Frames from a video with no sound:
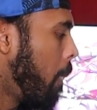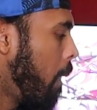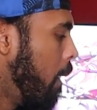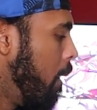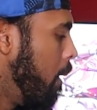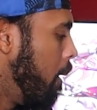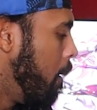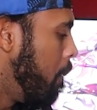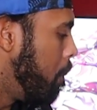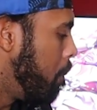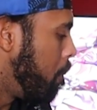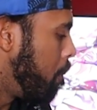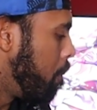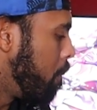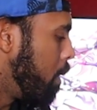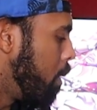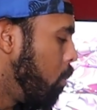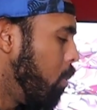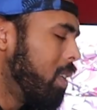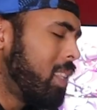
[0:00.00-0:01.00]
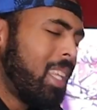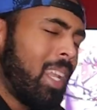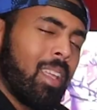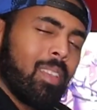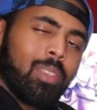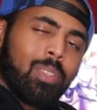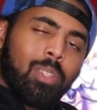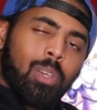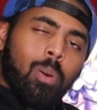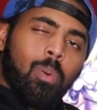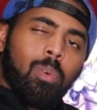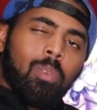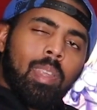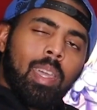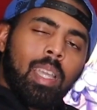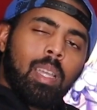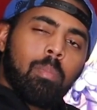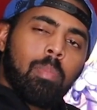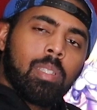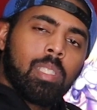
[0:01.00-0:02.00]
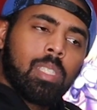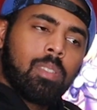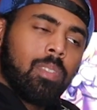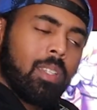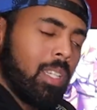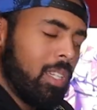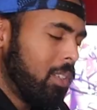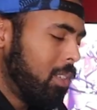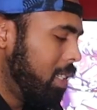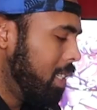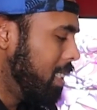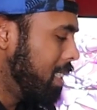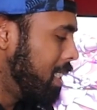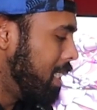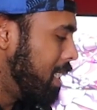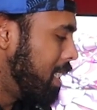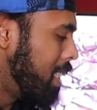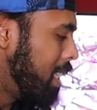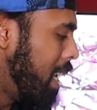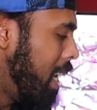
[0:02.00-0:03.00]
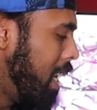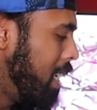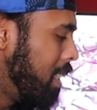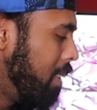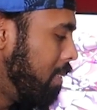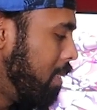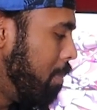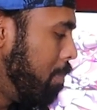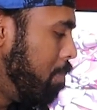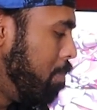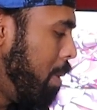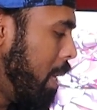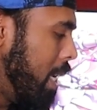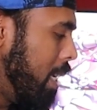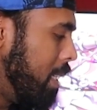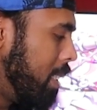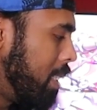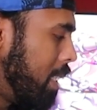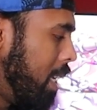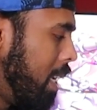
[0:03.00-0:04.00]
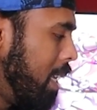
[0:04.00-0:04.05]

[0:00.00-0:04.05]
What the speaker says: The one thing I don't like about this figure is the size of the base.